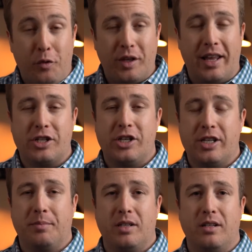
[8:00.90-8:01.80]

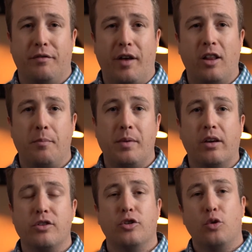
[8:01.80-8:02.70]
relationship to develop,
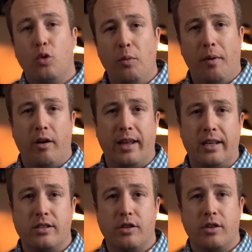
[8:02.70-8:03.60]
because the cool part
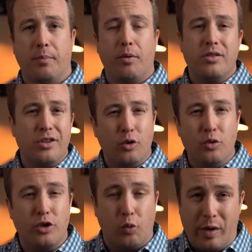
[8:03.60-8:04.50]
is the person
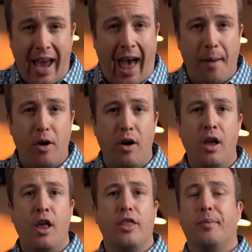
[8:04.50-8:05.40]
who's a rehabber,
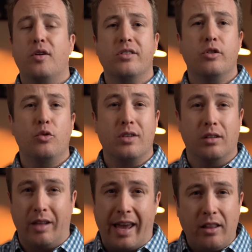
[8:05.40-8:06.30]
the person who's a
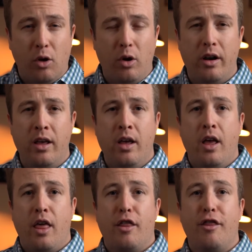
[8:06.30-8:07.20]
landlord,
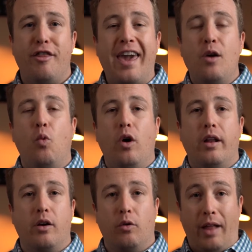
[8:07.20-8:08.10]
they want,
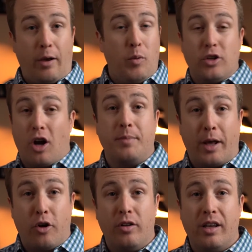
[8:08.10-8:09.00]
like we talked
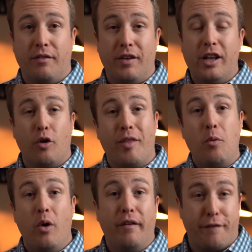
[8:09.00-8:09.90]
about earlier in the video, they
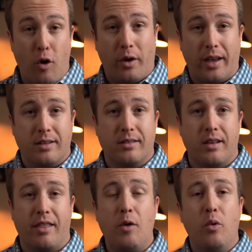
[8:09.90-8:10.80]
want to focus.
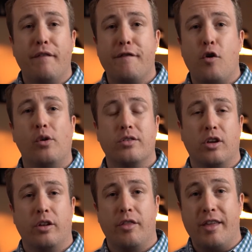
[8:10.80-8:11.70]
They want to focus
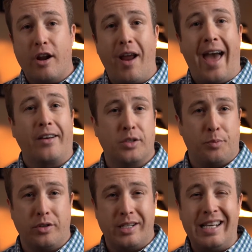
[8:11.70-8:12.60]
on their
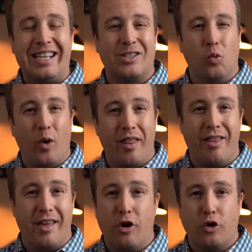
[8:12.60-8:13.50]
expertise,
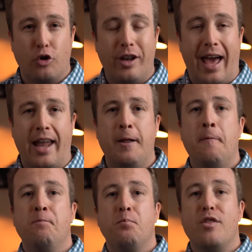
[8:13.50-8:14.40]
what they're good at.
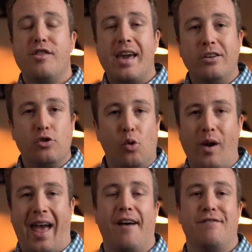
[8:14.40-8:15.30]
They don't
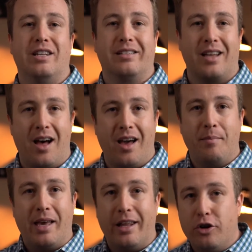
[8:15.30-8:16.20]
have the
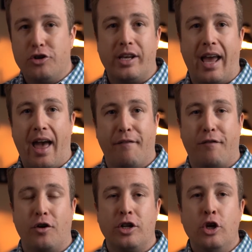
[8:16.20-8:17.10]
time, energy,
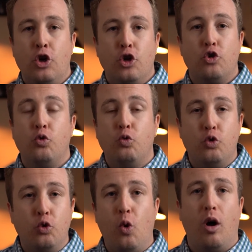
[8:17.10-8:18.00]
effort to
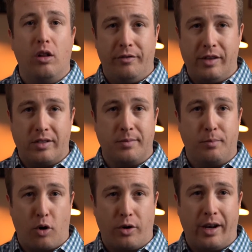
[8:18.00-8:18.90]
do all of this
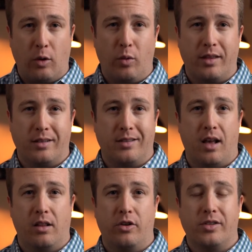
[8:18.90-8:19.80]
marketing with the
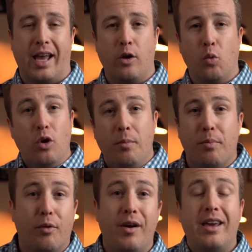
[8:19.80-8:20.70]
sellers, and we're
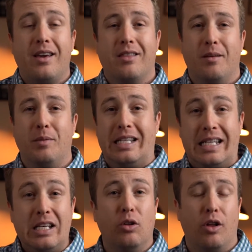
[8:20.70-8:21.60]
bringing them a
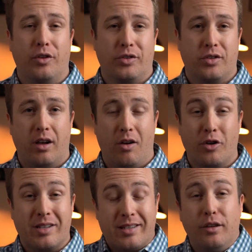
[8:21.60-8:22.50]
deal on
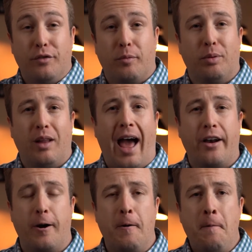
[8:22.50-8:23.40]
a silver
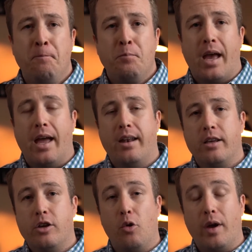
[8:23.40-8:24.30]
platter. And
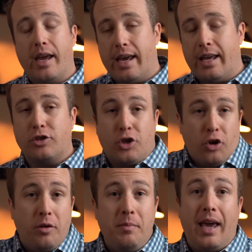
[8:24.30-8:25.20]
it
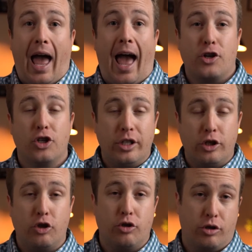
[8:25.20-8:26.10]
took me actually
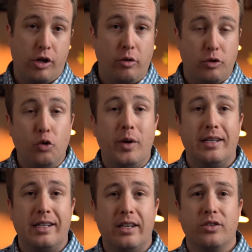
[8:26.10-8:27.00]

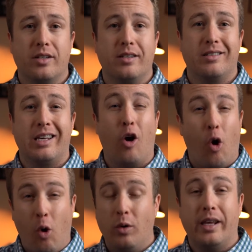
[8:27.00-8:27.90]
doing deals to see,
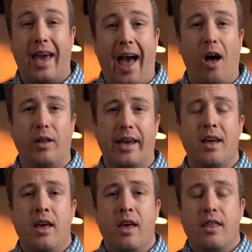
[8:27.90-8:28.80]
holy cow,
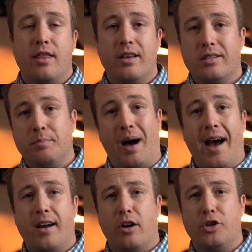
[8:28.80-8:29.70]
this
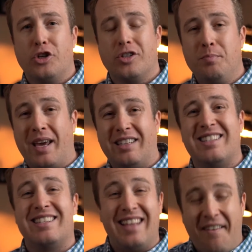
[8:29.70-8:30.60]
buyer just made
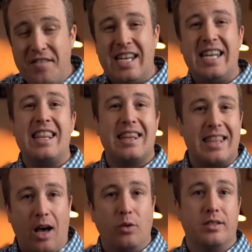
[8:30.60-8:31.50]

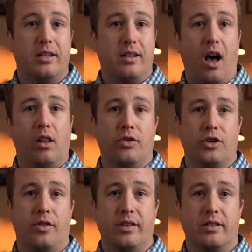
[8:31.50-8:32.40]
$70,000
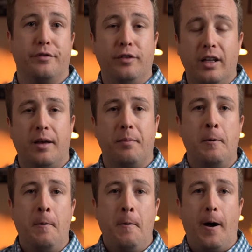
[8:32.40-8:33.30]
on this flip.
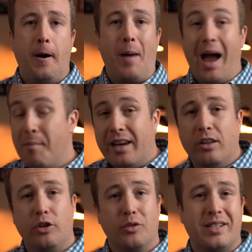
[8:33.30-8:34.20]
I made a
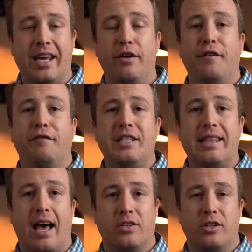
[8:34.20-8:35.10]
little $10,000 or
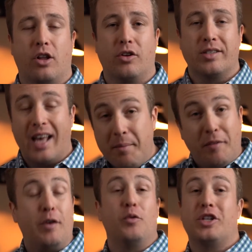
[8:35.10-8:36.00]
$15,000 assignment
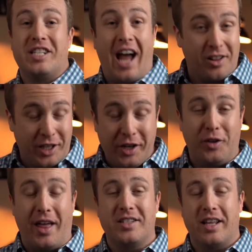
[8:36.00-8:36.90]
fee, which is not little.
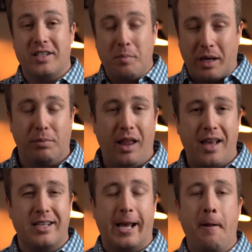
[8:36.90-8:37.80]
That's a big
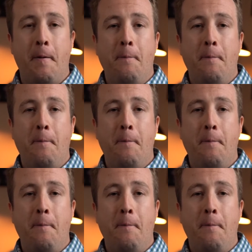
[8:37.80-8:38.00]
blessing.